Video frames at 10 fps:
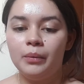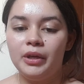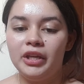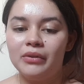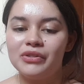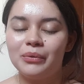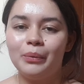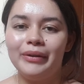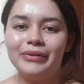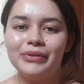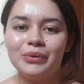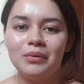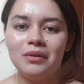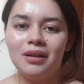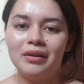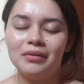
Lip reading: We also went to a lot